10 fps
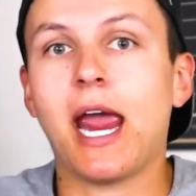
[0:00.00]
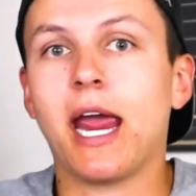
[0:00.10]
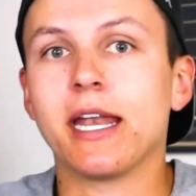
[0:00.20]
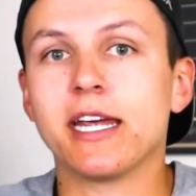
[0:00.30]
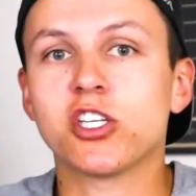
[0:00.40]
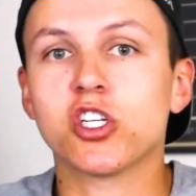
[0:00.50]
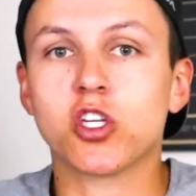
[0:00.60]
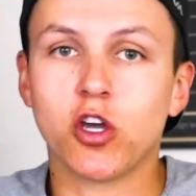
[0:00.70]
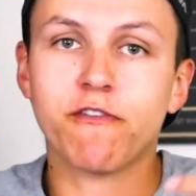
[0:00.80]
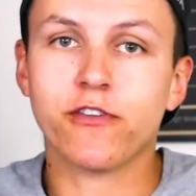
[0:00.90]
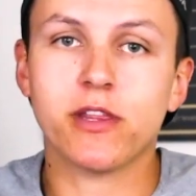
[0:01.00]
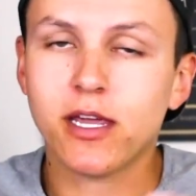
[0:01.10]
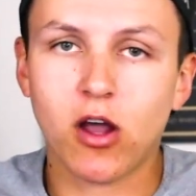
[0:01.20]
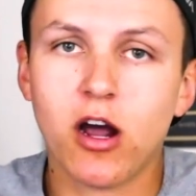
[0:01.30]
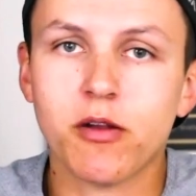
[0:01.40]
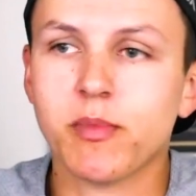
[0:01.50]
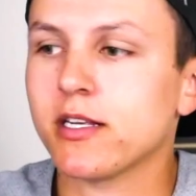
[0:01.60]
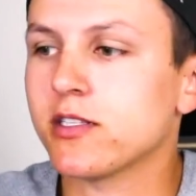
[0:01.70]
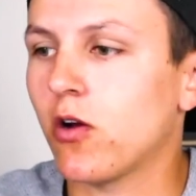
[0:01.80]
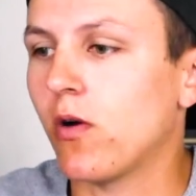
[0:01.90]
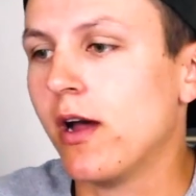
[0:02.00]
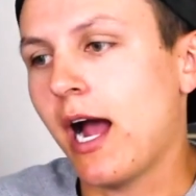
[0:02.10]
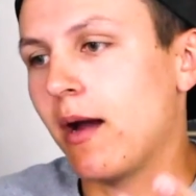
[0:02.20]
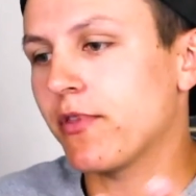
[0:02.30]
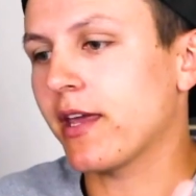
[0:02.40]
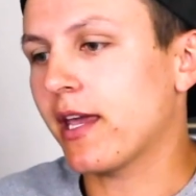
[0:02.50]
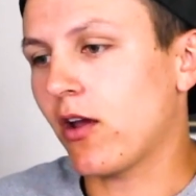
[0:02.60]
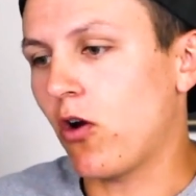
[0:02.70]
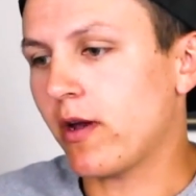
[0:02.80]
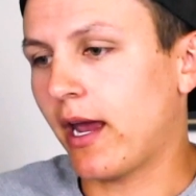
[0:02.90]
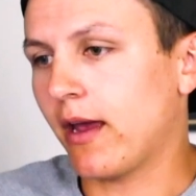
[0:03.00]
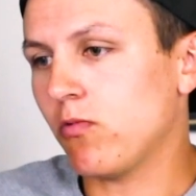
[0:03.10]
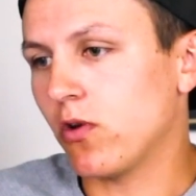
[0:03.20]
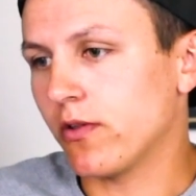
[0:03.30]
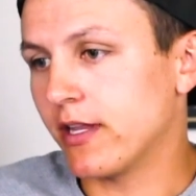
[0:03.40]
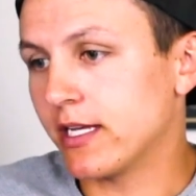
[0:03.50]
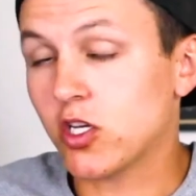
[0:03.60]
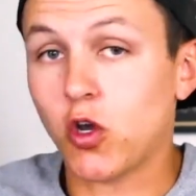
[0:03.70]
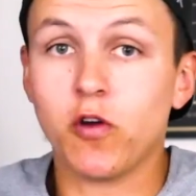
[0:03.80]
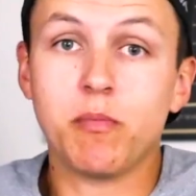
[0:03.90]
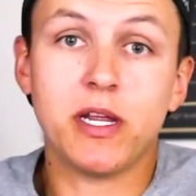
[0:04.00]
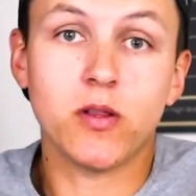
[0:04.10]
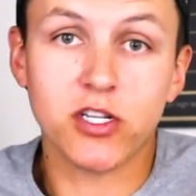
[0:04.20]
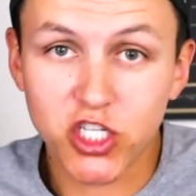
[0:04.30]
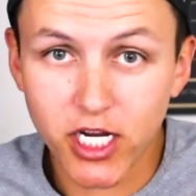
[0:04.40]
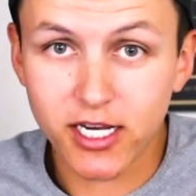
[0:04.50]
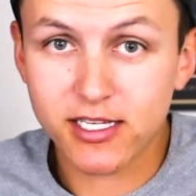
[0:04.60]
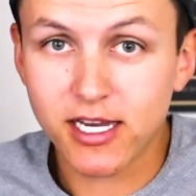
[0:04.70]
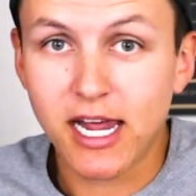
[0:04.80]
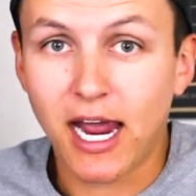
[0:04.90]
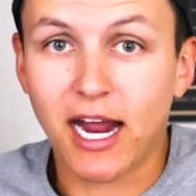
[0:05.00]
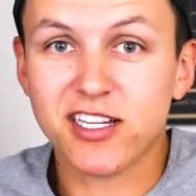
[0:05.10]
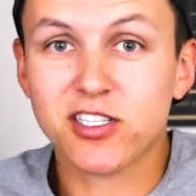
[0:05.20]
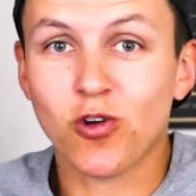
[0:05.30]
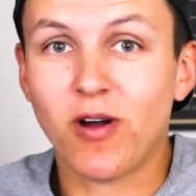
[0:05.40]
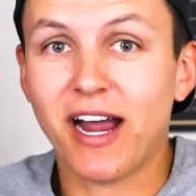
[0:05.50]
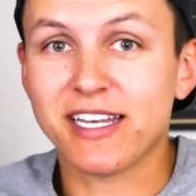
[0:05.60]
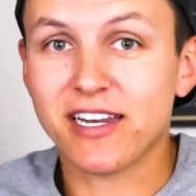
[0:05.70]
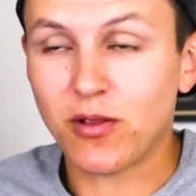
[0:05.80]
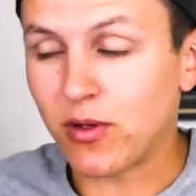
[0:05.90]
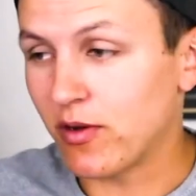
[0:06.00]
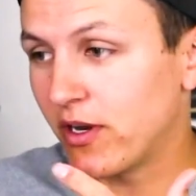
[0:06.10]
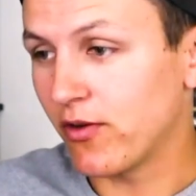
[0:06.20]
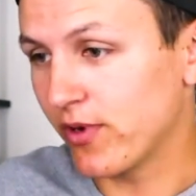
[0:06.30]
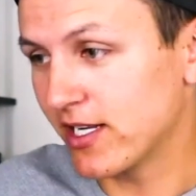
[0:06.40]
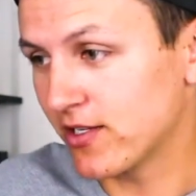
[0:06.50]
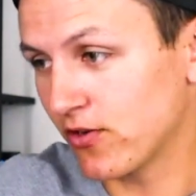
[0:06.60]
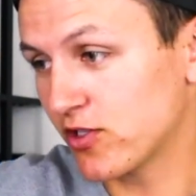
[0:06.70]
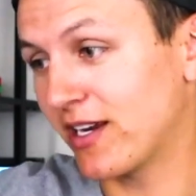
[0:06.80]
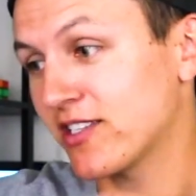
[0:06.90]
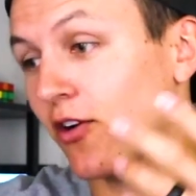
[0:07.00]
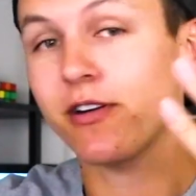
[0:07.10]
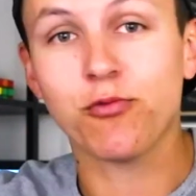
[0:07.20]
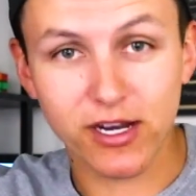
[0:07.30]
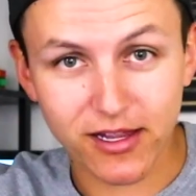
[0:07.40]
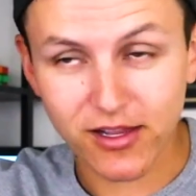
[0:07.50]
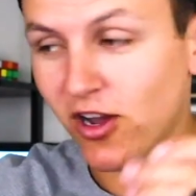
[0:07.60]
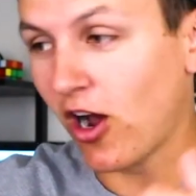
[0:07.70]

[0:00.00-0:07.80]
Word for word: and it's just good for the economy. So I'm thinking, okay, well, this could be legit and so I did a little bit of research. So I started reading the